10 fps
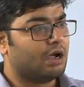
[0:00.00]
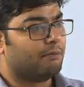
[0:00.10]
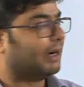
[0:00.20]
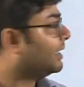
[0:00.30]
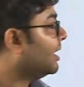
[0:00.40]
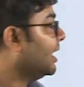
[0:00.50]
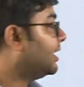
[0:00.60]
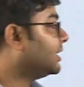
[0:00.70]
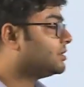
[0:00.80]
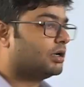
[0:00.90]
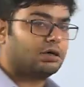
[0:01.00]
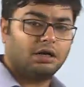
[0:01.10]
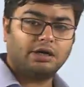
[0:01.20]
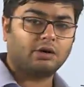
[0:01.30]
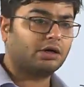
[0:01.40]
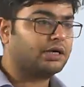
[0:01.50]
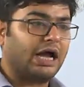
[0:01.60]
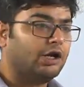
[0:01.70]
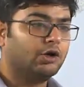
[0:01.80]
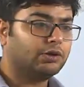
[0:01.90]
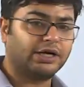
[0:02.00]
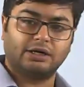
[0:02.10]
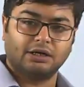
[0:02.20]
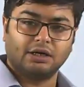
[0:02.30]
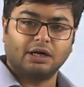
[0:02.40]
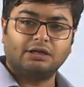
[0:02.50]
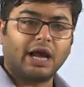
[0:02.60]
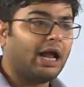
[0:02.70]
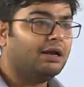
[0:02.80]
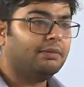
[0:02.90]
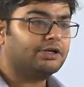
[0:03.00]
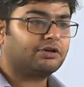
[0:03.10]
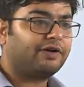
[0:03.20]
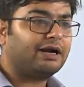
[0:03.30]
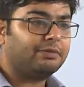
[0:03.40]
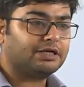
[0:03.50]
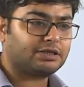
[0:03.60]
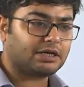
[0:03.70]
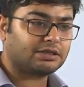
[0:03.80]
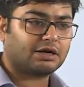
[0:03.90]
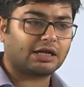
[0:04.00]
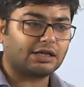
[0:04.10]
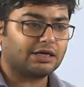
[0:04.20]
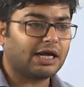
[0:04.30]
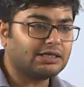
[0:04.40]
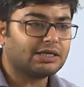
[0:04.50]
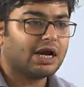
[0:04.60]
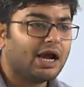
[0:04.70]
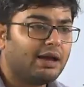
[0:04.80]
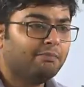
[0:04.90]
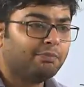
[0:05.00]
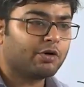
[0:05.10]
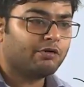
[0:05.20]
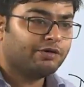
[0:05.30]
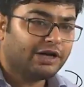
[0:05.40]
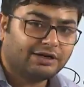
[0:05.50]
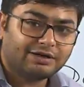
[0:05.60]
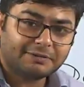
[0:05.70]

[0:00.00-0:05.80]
But it has certainly not diluted the elements of administration, rather it has improved it.